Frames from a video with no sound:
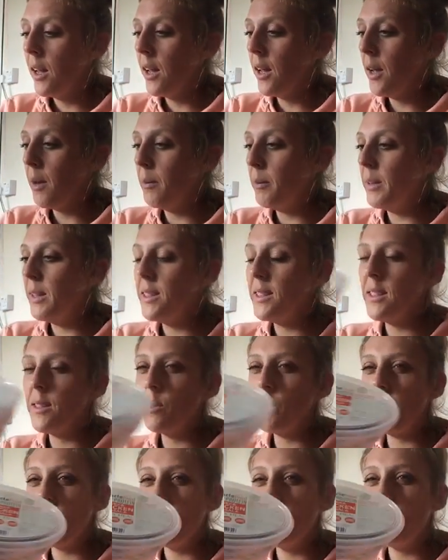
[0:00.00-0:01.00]
Um, this
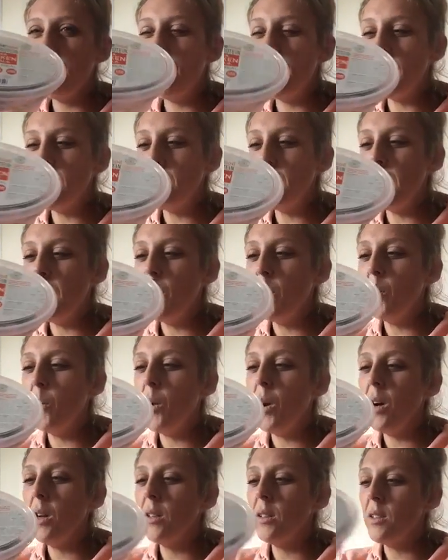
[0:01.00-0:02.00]
is one of the ready meal
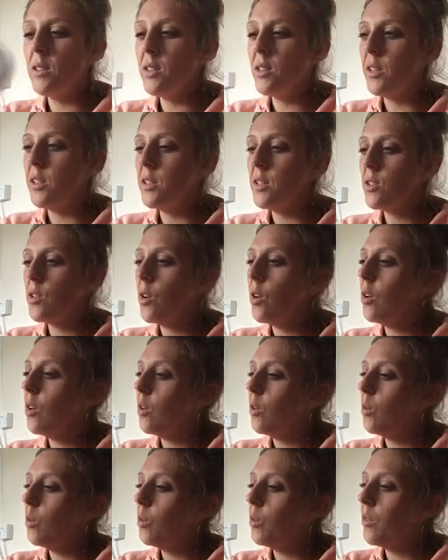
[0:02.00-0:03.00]
ones, so it's got
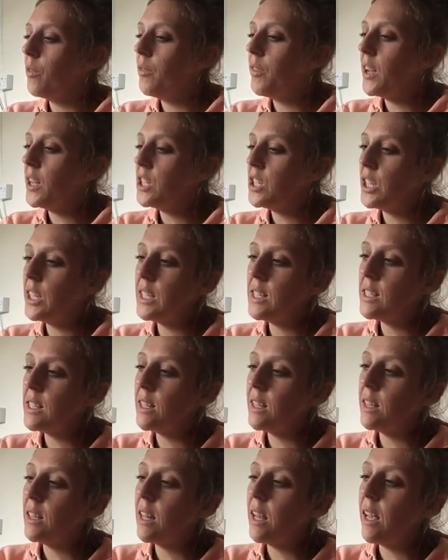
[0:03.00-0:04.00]
all the veggies
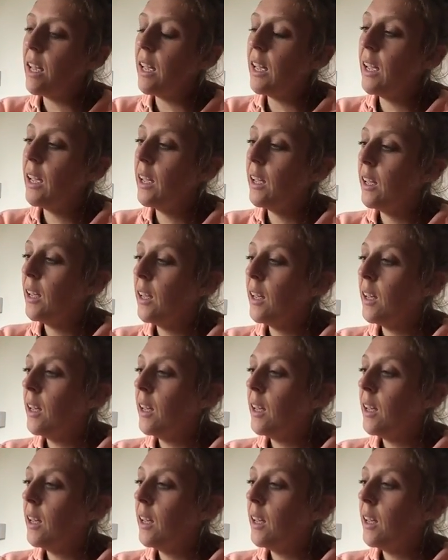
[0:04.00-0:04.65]
in there.